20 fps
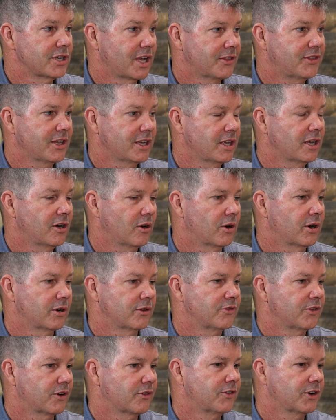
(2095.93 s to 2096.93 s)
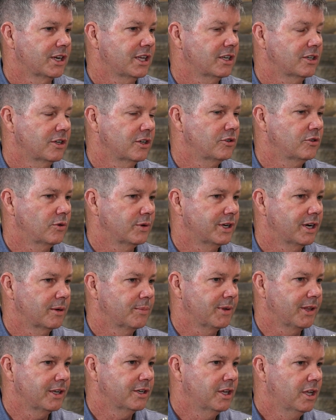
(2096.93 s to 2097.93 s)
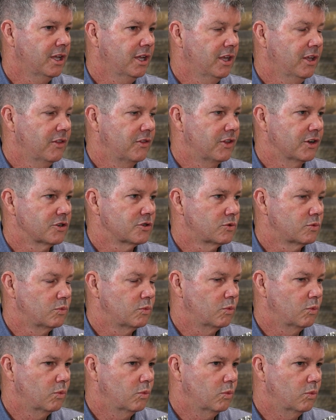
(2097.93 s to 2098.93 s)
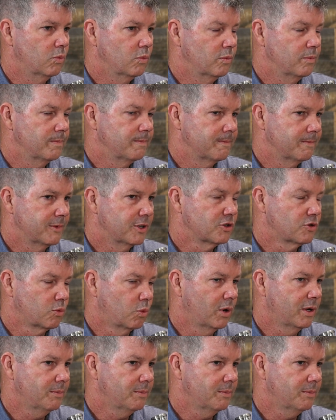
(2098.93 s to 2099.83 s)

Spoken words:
I think, or for getting into an airplane, there's one